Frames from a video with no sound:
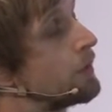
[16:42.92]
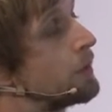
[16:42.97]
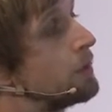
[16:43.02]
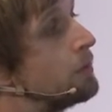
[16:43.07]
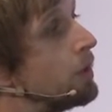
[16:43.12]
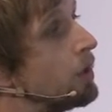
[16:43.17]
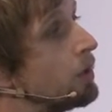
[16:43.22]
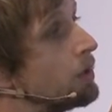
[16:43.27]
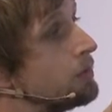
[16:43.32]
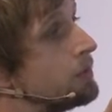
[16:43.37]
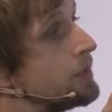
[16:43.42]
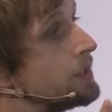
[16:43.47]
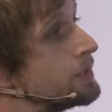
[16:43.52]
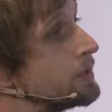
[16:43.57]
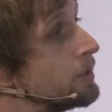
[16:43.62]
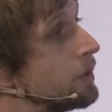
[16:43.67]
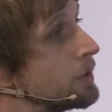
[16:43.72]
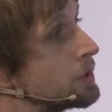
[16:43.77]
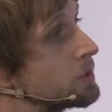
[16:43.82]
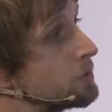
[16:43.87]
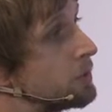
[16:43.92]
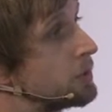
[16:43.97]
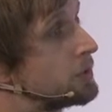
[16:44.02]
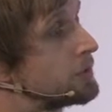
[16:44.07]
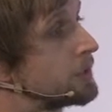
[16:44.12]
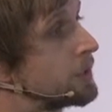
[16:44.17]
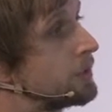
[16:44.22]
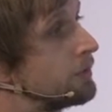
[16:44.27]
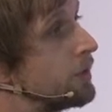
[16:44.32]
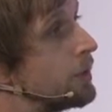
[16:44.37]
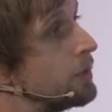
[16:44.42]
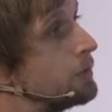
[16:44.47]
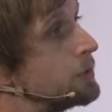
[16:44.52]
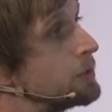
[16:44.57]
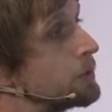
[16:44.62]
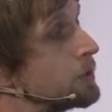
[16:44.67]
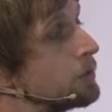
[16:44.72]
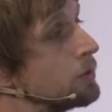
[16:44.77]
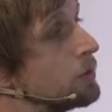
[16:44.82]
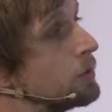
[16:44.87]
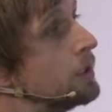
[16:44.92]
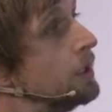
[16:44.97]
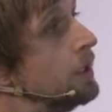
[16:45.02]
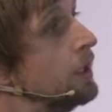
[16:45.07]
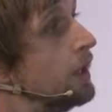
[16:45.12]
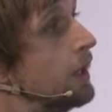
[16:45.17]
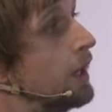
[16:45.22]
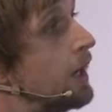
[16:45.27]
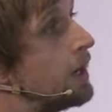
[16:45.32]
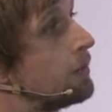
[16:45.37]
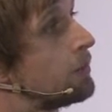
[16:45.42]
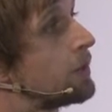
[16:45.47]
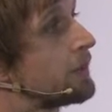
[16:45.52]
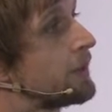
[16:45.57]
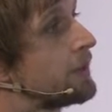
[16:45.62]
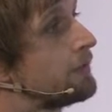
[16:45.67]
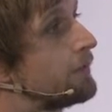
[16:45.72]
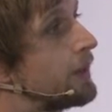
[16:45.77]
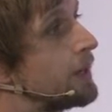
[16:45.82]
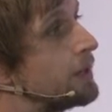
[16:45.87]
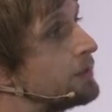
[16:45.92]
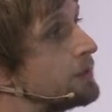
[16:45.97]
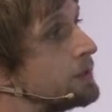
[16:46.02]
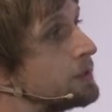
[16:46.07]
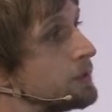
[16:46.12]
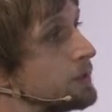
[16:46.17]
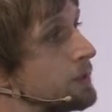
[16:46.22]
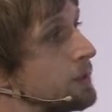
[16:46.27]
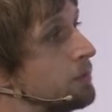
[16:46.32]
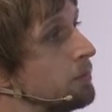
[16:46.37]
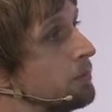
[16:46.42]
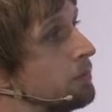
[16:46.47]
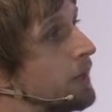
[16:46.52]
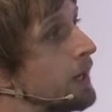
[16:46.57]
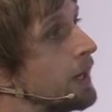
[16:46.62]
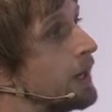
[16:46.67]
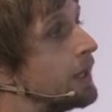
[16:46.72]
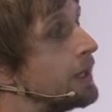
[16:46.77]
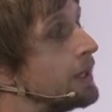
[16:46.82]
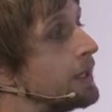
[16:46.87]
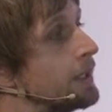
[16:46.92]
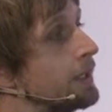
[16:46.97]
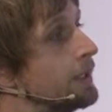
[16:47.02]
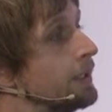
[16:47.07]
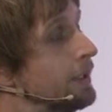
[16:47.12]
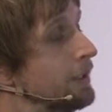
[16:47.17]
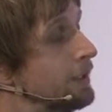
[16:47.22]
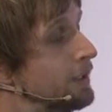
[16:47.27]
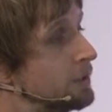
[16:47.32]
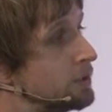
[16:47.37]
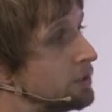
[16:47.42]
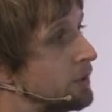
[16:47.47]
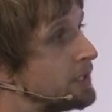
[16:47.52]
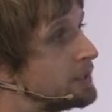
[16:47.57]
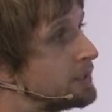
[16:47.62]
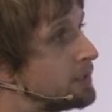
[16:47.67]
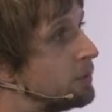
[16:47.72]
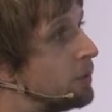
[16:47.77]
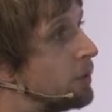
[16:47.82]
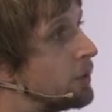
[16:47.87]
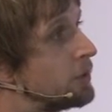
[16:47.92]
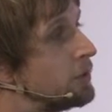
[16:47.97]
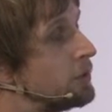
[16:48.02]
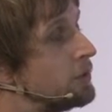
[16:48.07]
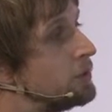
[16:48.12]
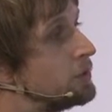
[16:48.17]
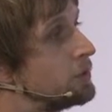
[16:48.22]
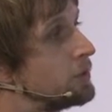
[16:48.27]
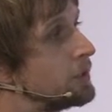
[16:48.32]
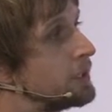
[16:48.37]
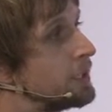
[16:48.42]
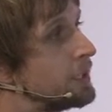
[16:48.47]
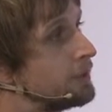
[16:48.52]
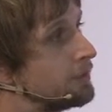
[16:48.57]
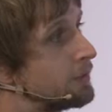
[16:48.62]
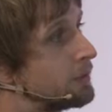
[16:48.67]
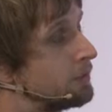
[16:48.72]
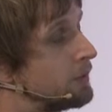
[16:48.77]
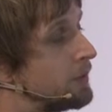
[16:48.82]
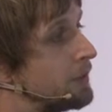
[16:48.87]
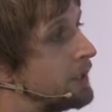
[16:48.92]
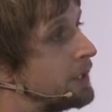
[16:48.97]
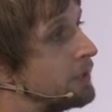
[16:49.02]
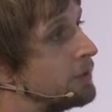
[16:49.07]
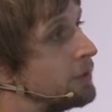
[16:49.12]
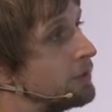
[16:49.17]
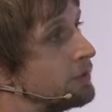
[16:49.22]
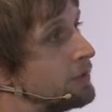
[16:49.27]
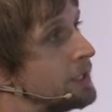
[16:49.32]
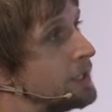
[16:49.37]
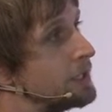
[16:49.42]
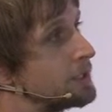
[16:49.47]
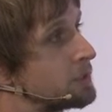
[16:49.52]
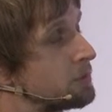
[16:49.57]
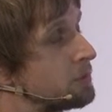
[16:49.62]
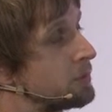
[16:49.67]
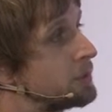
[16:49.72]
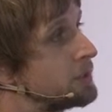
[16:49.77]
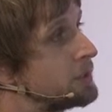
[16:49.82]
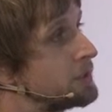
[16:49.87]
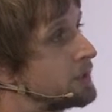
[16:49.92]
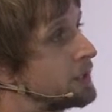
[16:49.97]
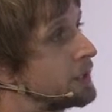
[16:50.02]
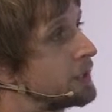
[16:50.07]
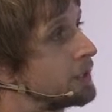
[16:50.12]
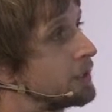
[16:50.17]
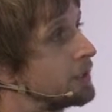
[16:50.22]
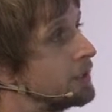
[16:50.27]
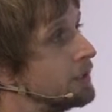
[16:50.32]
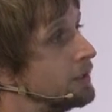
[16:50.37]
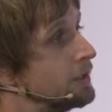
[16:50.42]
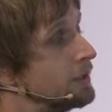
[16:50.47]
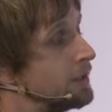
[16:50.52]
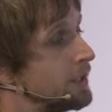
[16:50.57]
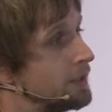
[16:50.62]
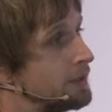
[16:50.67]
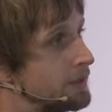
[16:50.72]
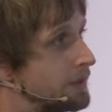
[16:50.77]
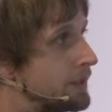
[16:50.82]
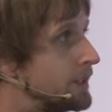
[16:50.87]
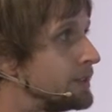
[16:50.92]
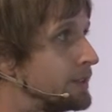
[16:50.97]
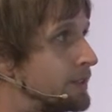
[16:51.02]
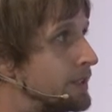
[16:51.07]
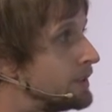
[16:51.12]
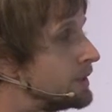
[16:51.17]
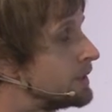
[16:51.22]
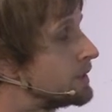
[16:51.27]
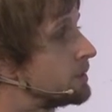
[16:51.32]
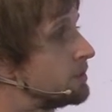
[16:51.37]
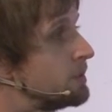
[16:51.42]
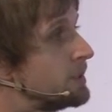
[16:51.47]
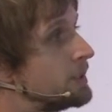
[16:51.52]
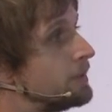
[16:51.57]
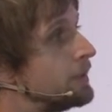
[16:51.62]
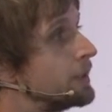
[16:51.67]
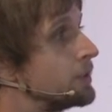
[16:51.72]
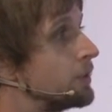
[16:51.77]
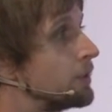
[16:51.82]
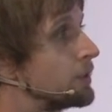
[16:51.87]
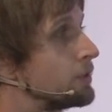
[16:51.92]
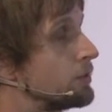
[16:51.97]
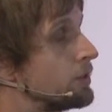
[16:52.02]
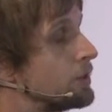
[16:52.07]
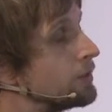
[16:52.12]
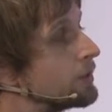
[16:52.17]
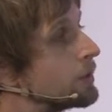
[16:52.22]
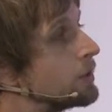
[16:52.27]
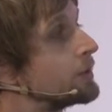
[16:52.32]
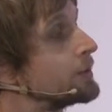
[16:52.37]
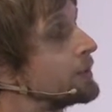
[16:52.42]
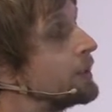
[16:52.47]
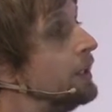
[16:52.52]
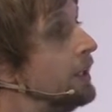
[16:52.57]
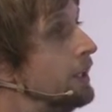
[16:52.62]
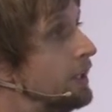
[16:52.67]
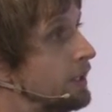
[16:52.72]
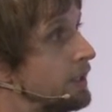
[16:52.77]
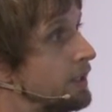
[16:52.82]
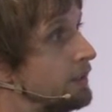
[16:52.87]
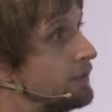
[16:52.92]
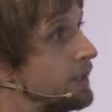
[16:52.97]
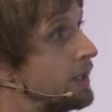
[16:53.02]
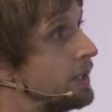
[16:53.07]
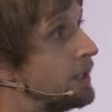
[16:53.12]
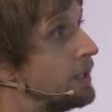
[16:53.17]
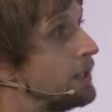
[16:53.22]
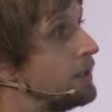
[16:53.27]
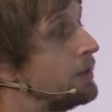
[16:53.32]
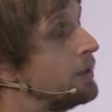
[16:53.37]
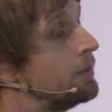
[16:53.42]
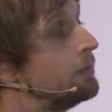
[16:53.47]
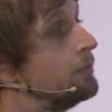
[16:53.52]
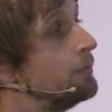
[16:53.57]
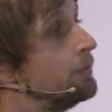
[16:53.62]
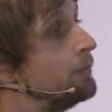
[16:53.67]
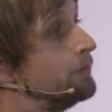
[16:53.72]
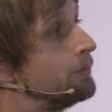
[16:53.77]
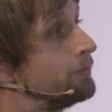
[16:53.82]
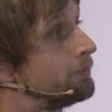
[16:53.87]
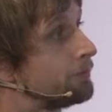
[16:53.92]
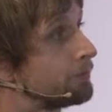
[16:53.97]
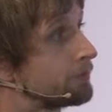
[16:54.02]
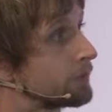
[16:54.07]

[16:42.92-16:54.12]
at the bottom is not exploiting it very much at all. And what they found is that by 2100, even when they're not really exploiting, and this, this is specific to Austria, of course, if they're um,